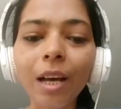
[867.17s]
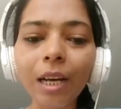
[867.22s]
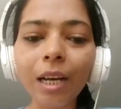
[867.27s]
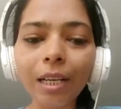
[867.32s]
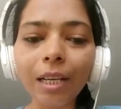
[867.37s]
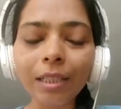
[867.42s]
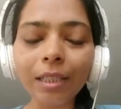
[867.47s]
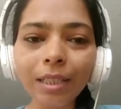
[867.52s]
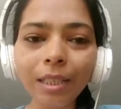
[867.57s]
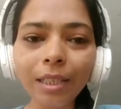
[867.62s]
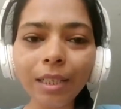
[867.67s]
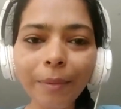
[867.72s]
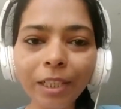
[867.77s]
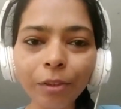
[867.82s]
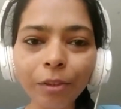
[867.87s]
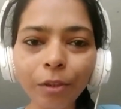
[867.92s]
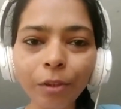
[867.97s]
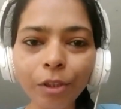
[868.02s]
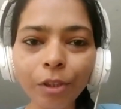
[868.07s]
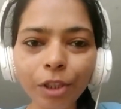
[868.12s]
Sir, my
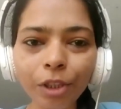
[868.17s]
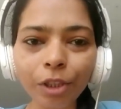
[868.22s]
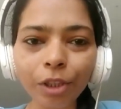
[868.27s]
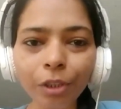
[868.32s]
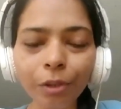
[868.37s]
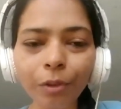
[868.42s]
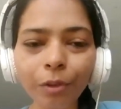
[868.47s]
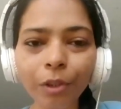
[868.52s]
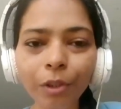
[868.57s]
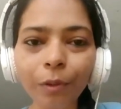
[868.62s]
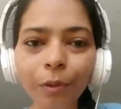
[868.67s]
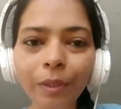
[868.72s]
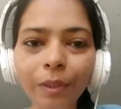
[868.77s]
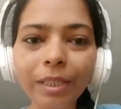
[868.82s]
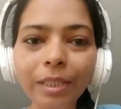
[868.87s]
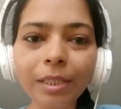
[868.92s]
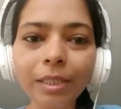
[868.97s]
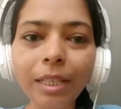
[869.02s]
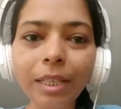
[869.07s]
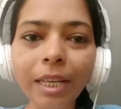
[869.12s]
question to you
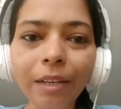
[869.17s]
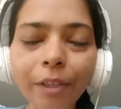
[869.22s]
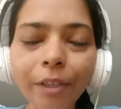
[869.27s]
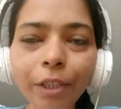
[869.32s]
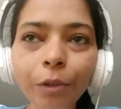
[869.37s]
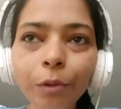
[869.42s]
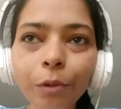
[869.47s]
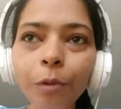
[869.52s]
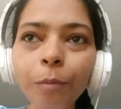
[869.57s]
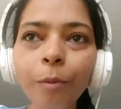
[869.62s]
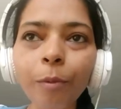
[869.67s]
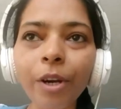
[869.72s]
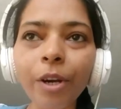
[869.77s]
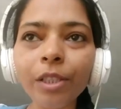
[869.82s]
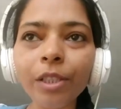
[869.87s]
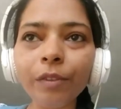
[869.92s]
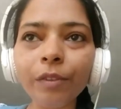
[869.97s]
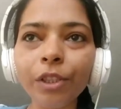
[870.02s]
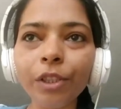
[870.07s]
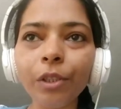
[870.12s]
is, there were 2
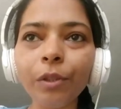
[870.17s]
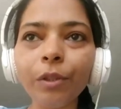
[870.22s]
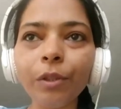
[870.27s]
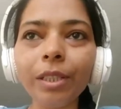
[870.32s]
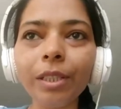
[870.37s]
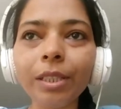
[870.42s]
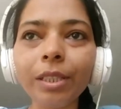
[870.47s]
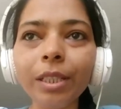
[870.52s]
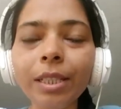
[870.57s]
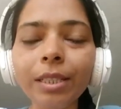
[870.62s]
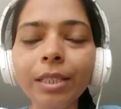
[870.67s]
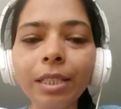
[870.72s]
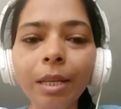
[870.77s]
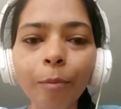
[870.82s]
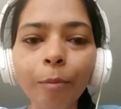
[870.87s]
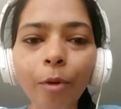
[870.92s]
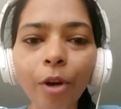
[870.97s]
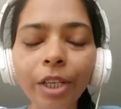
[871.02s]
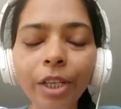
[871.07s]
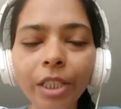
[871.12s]
points which you discussed.
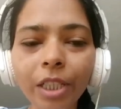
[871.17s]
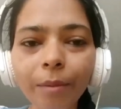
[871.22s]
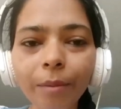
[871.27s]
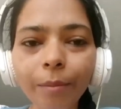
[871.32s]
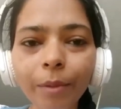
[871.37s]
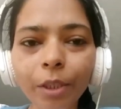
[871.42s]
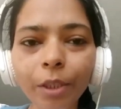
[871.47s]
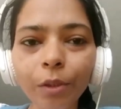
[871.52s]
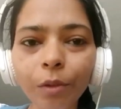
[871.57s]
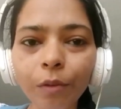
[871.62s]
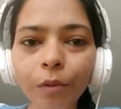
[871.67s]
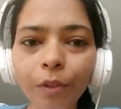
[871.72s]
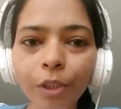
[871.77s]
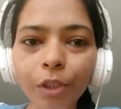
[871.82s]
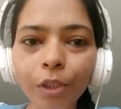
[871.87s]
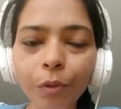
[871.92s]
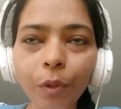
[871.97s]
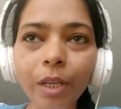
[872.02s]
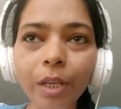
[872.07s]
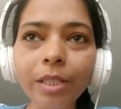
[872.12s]
The point number 2,
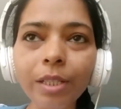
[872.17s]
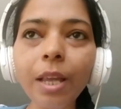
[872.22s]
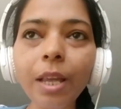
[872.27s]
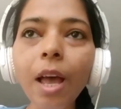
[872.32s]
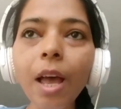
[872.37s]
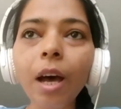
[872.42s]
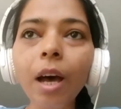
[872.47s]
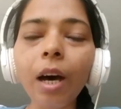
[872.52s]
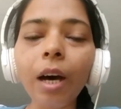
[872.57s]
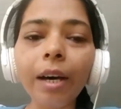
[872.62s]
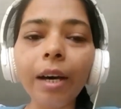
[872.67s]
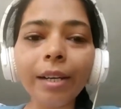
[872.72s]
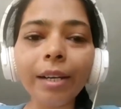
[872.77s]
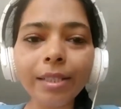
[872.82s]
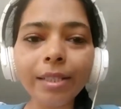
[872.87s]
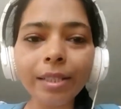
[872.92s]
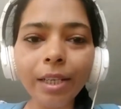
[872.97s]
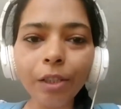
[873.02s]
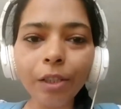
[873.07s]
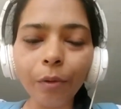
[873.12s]
which was
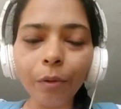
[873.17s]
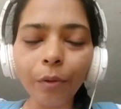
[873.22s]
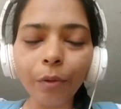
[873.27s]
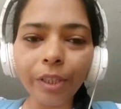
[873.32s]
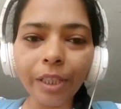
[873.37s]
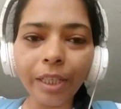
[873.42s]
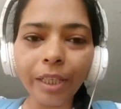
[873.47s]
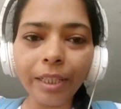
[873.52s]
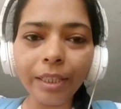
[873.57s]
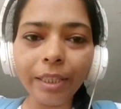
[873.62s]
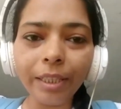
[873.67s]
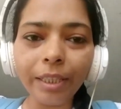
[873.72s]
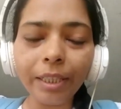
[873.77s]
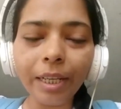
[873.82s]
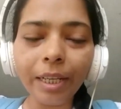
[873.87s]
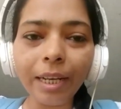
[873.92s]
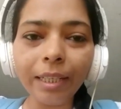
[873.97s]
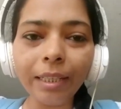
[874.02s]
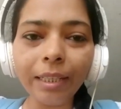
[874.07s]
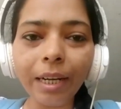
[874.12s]
result oriented,
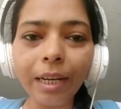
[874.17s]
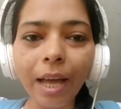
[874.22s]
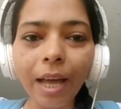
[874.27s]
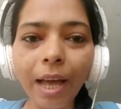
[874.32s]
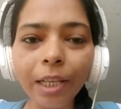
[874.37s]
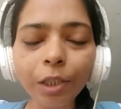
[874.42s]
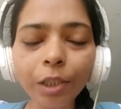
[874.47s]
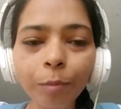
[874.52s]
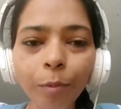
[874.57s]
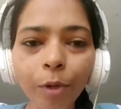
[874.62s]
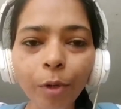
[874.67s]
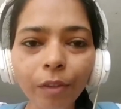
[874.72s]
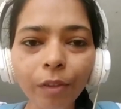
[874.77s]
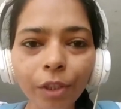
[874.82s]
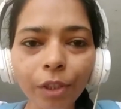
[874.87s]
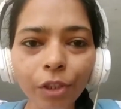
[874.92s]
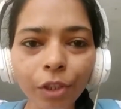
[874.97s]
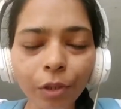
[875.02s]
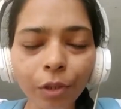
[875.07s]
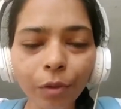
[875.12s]
and the last point
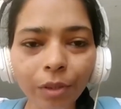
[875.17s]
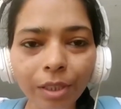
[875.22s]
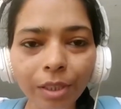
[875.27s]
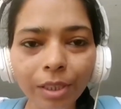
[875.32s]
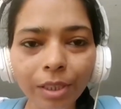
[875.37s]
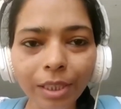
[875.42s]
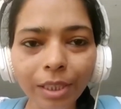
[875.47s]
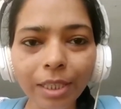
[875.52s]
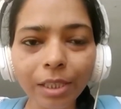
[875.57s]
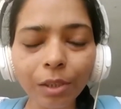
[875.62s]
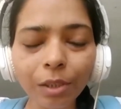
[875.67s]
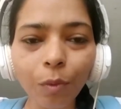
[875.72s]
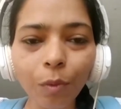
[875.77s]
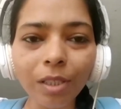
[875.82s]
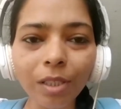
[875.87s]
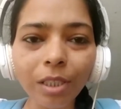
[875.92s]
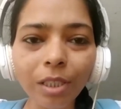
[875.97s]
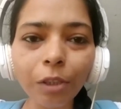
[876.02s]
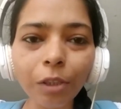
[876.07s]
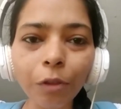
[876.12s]
which you discussed
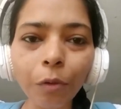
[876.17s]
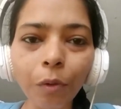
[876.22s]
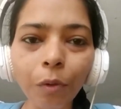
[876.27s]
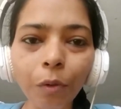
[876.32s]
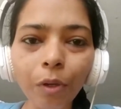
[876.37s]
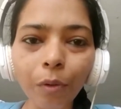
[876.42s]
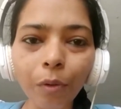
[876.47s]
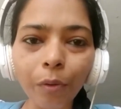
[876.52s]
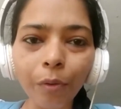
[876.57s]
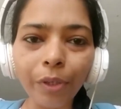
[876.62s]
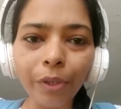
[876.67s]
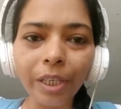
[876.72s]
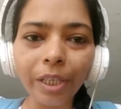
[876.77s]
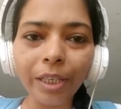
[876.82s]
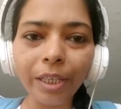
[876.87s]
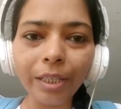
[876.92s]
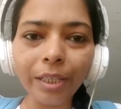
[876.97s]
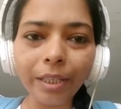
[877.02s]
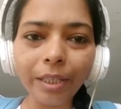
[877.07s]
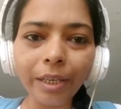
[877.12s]
was on goal
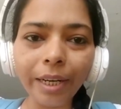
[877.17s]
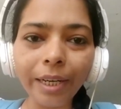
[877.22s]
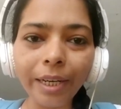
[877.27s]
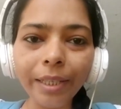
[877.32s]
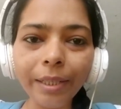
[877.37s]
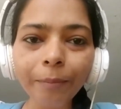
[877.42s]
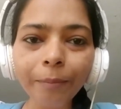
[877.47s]
oriented, right?